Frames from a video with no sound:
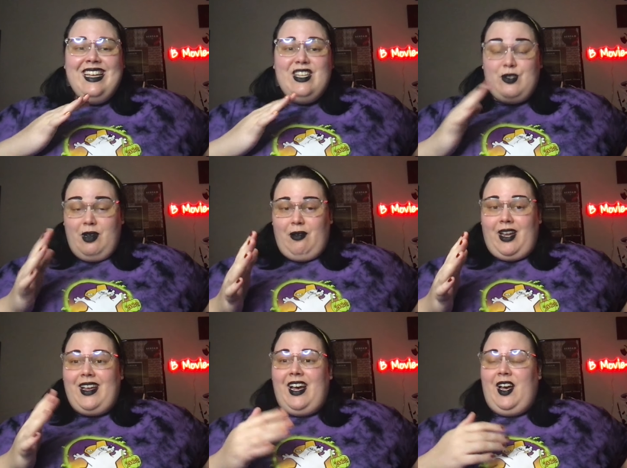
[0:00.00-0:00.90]
So
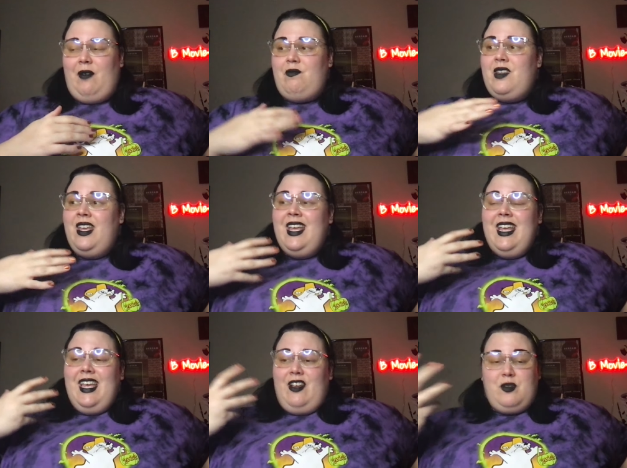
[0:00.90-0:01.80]
anyway, it
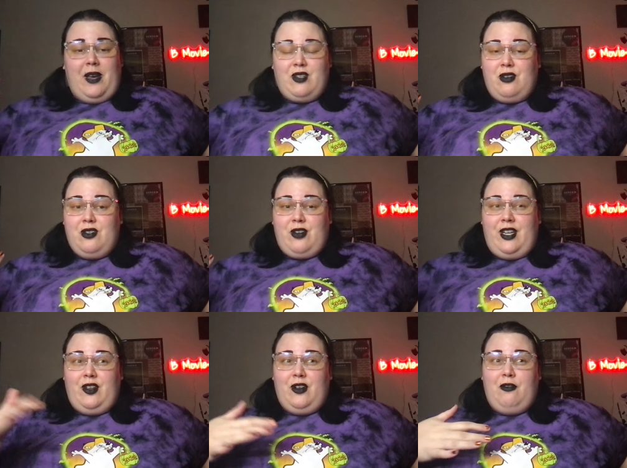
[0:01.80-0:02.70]
was backdoor
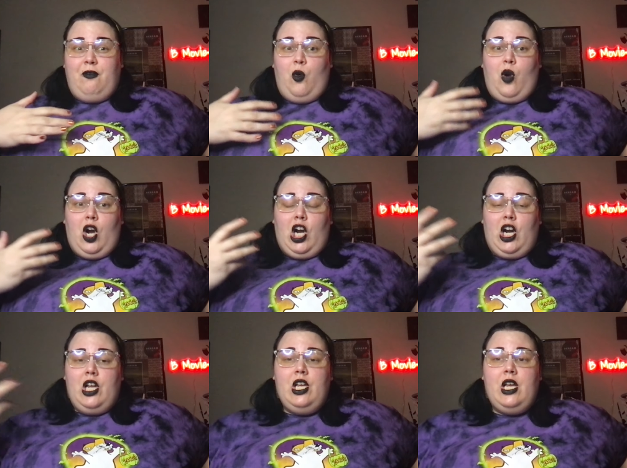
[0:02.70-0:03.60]
trailer
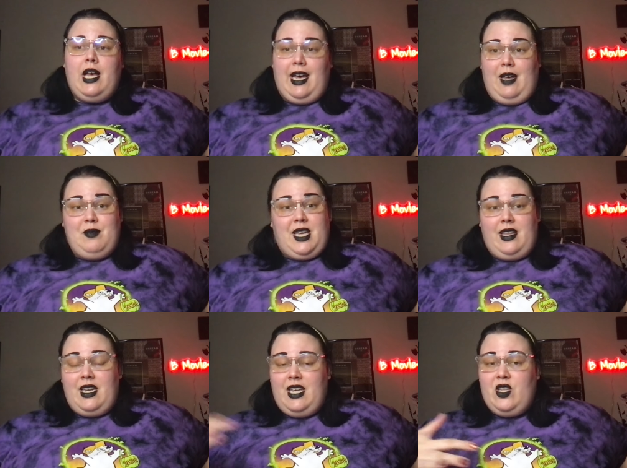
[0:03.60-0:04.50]
for
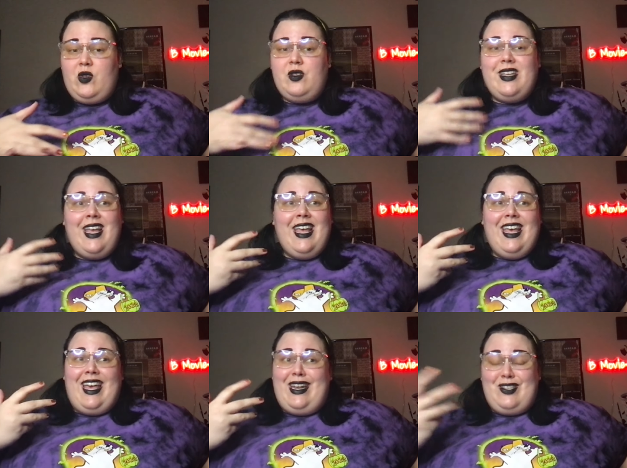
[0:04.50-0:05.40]
Silent Hills,
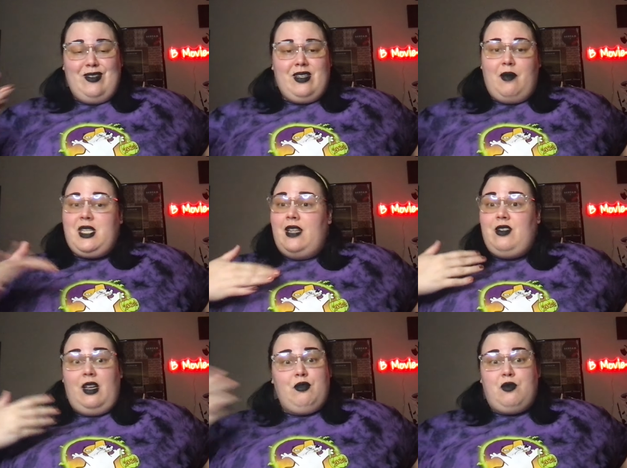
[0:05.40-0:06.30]
and as soon as the game's
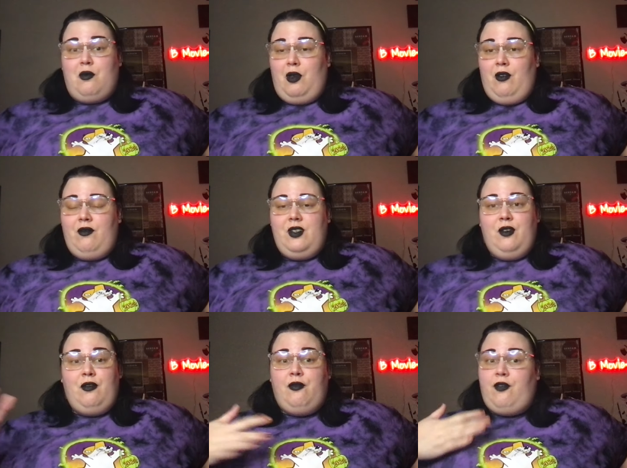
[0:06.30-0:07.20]
canceled, it was removed
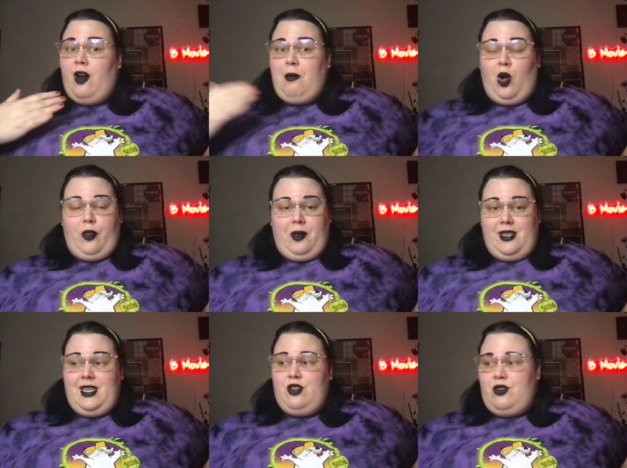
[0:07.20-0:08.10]
from all the
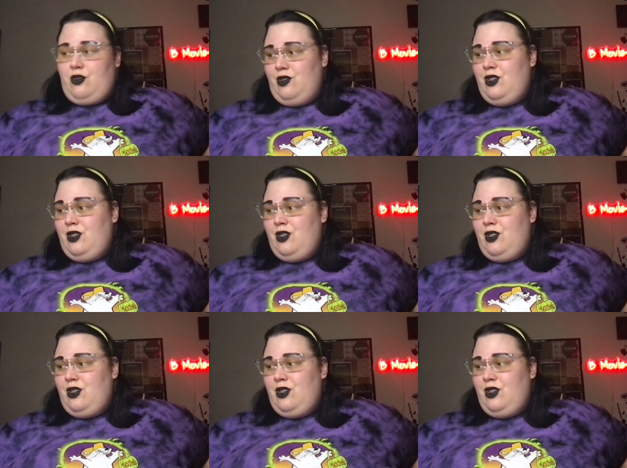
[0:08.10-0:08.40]
PlayStation stores.